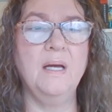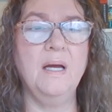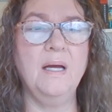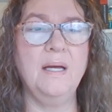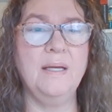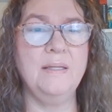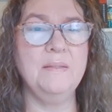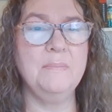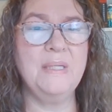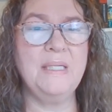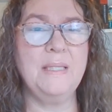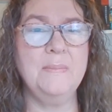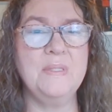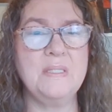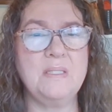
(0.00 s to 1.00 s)
Hi, my
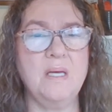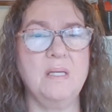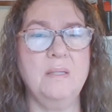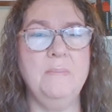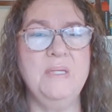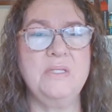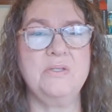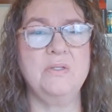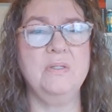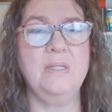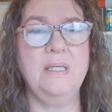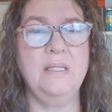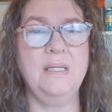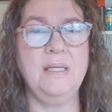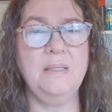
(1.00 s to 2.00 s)
name is Tana Mitchell,
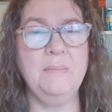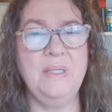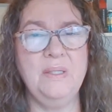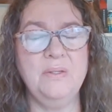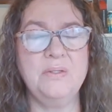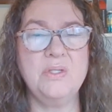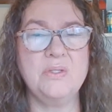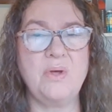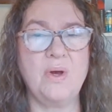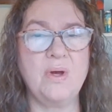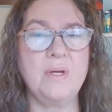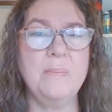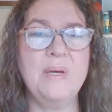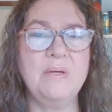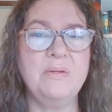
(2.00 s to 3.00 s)
and I am here to
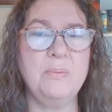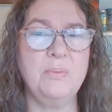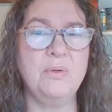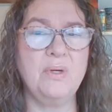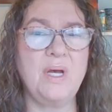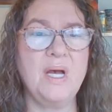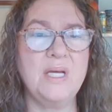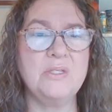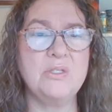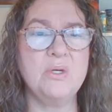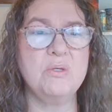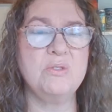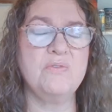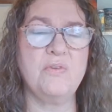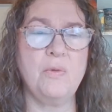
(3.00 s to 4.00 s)
talk about the book I
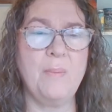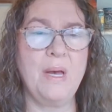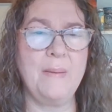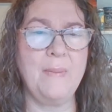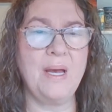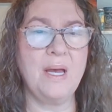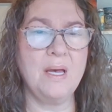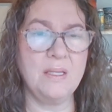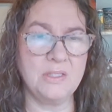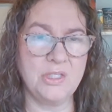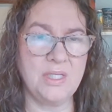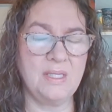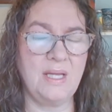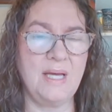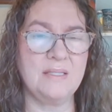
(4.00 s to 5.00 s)
chose for my
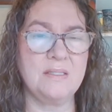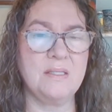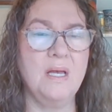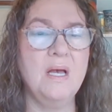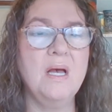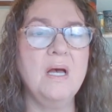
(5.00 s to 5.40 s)
biology class.